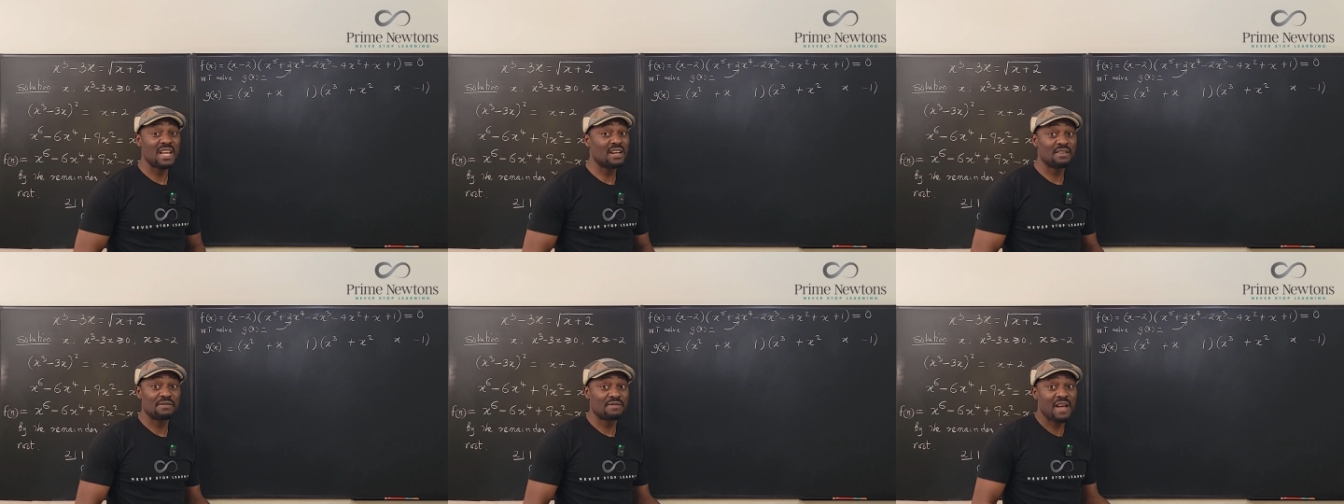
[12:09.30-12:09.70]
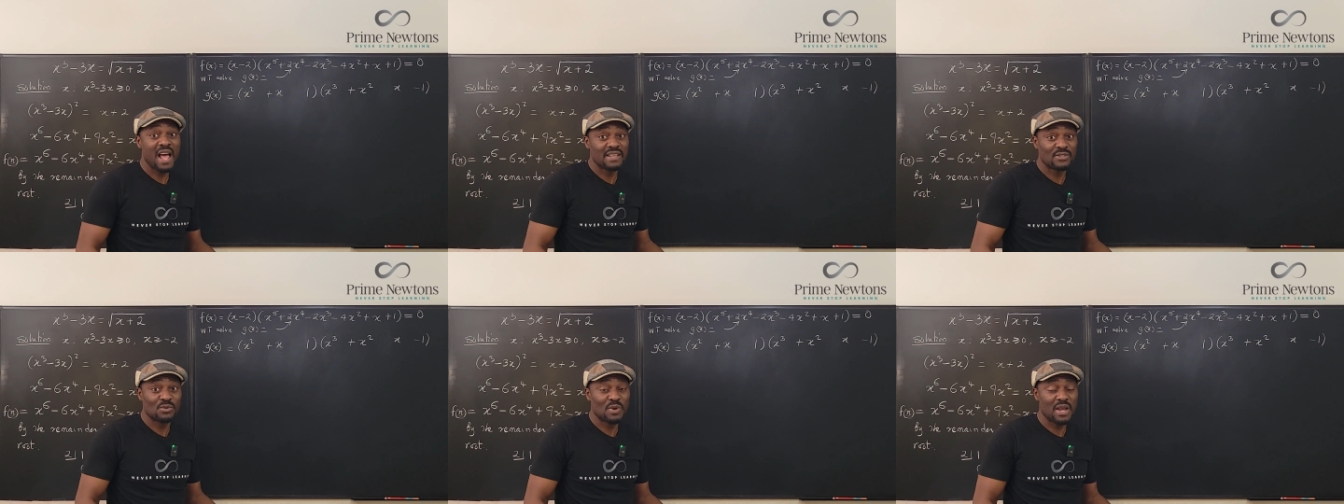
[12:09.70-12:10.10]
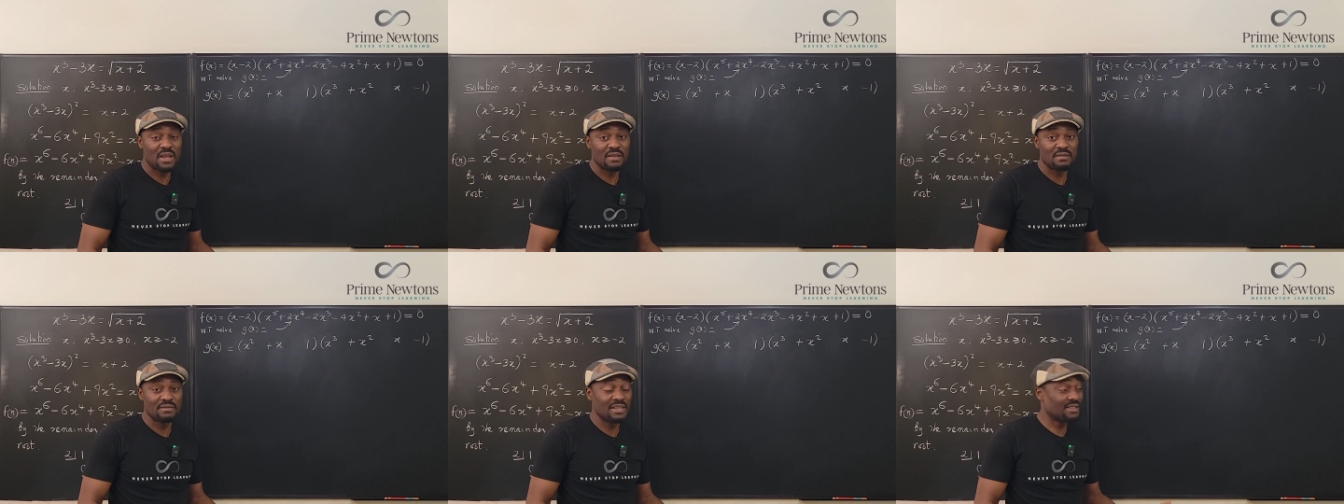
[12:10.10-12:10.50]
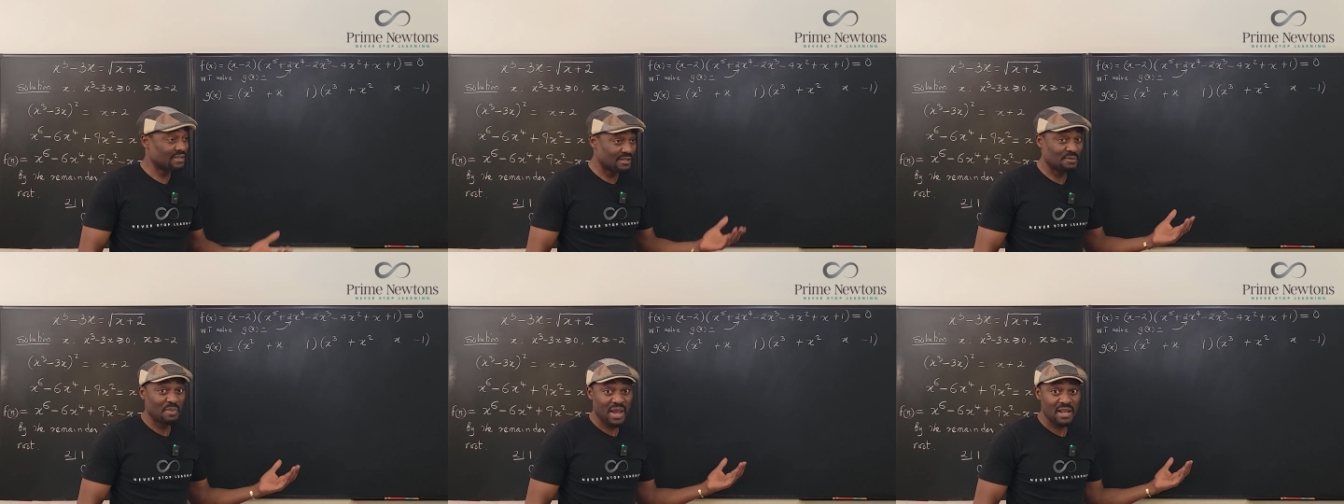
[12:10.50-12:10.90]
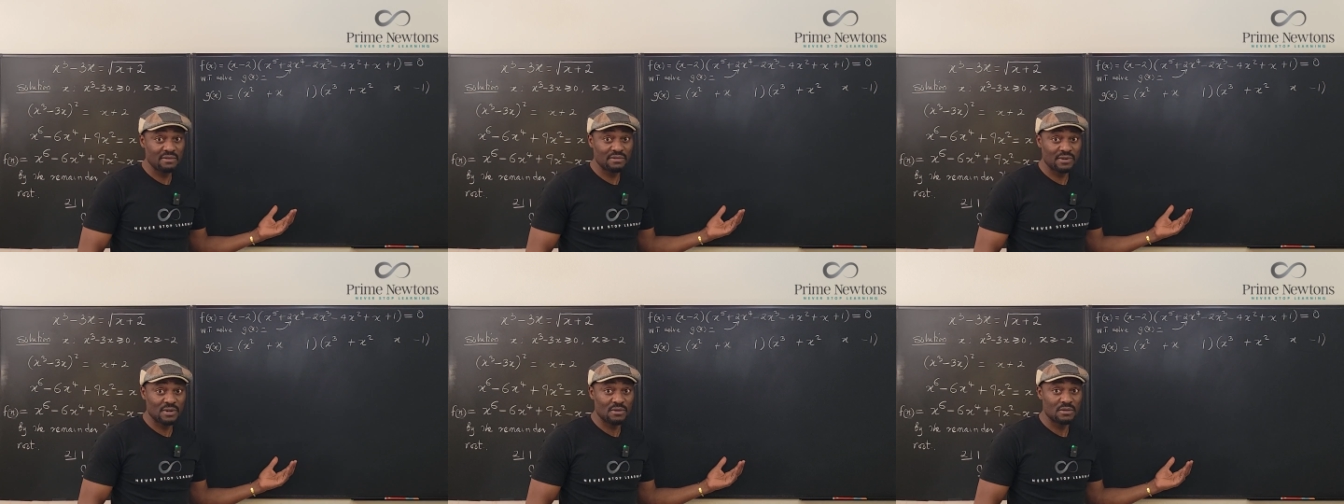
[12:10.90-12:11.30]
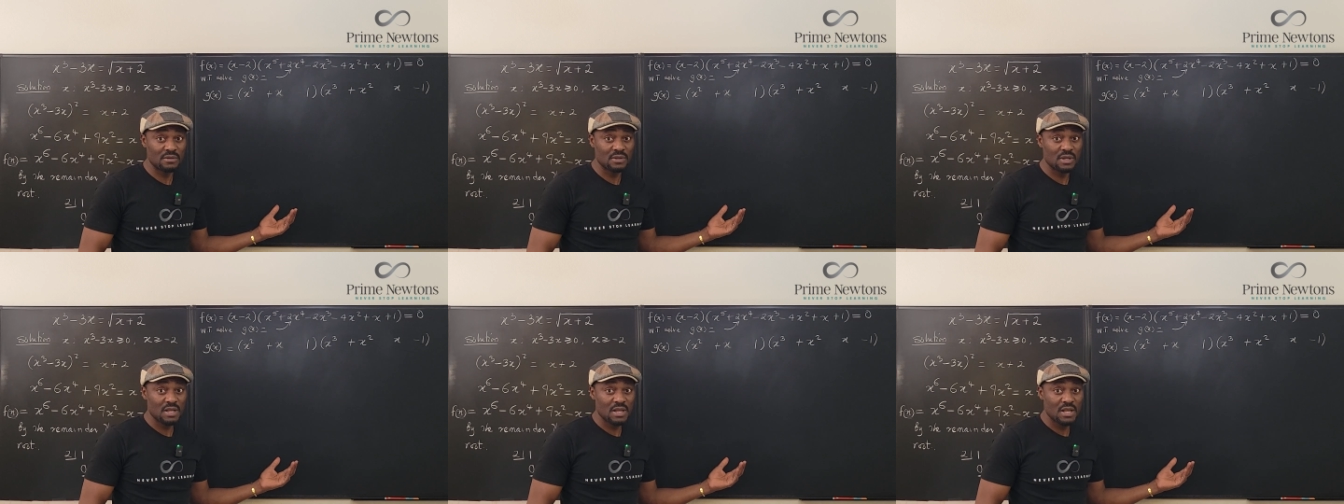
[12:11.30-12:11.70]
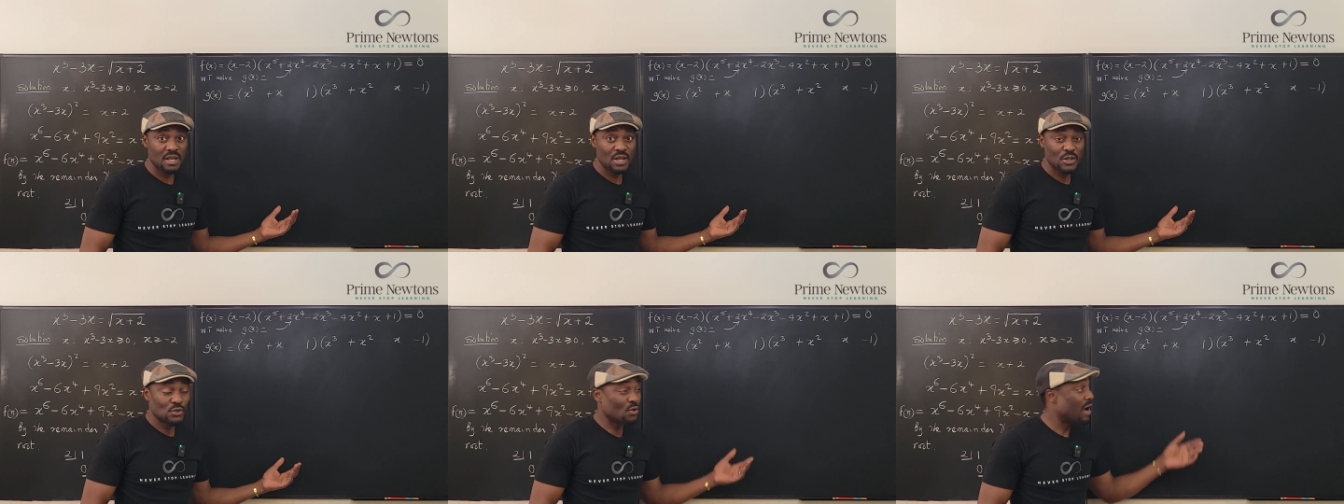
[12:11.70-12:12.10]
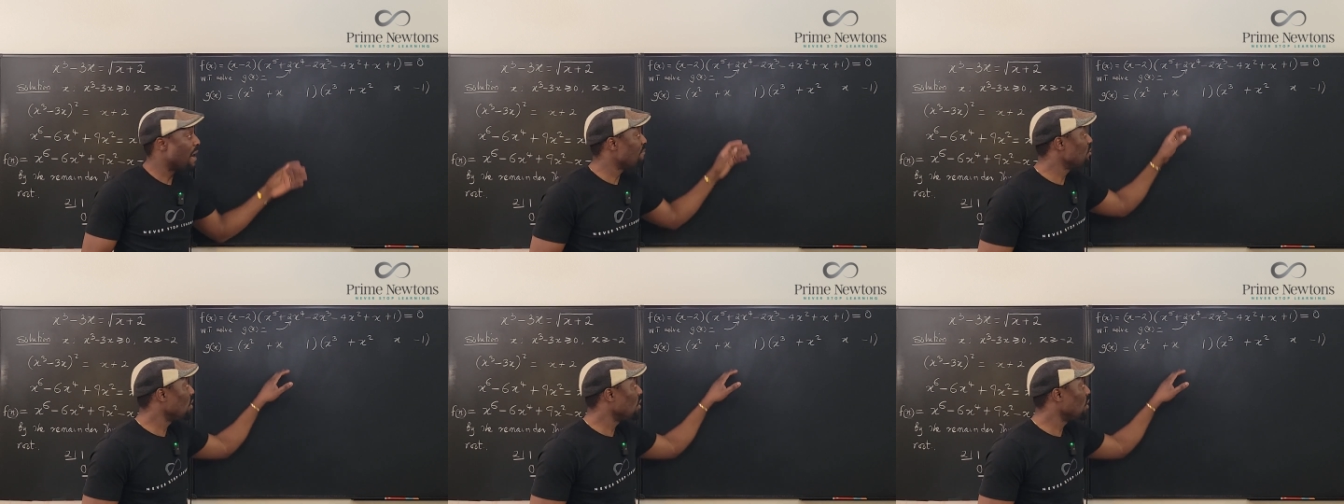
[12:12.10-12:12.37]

in a fast way. This is painful. So I'm